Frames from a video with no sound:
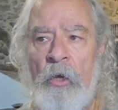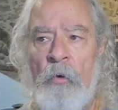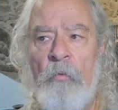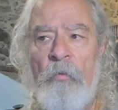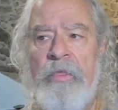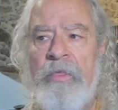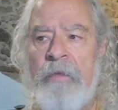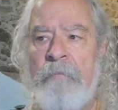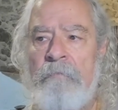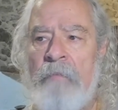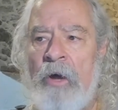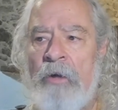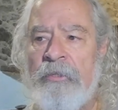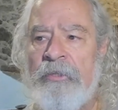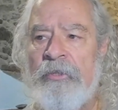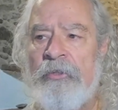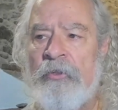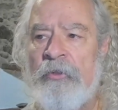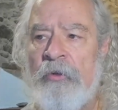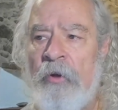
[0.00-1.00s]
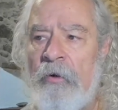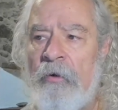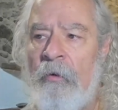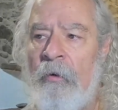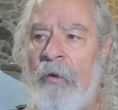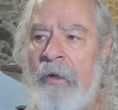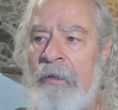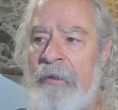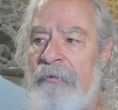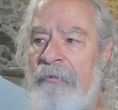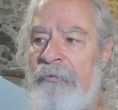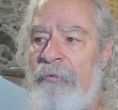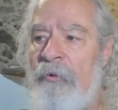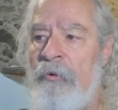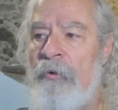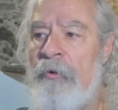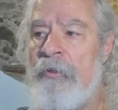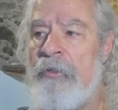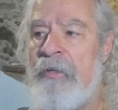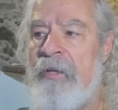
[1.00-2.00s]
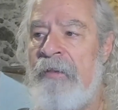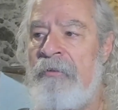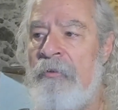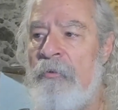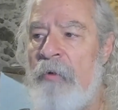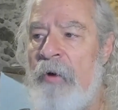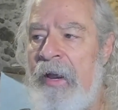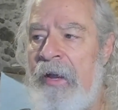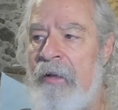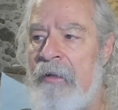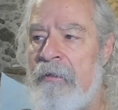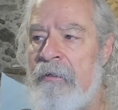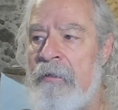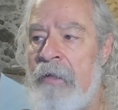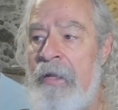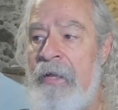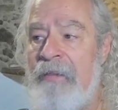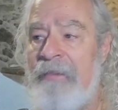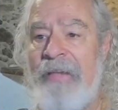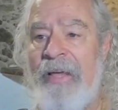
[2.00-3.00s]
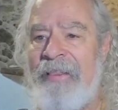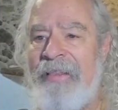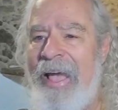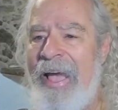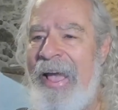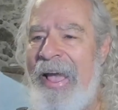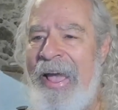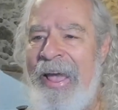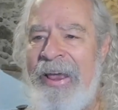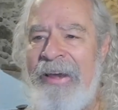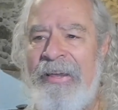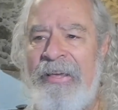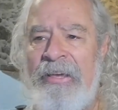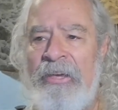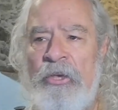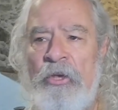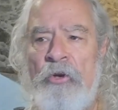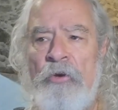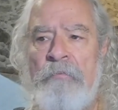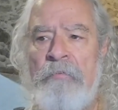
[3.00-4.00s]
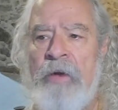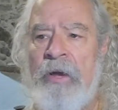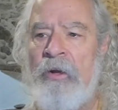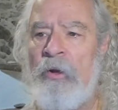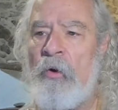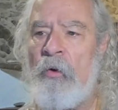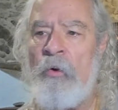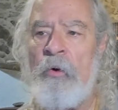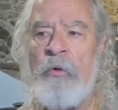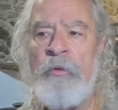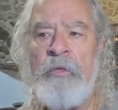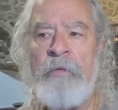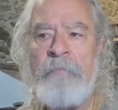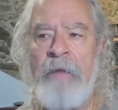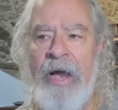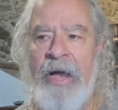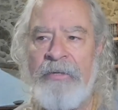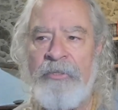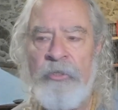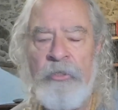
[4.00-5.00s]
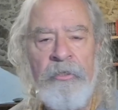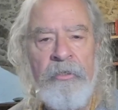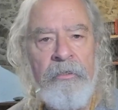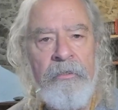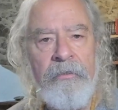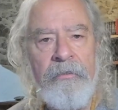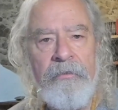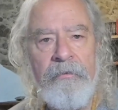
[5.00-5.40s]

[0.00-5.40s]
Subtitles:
with the most succulent foods and drinks that any human could imagine.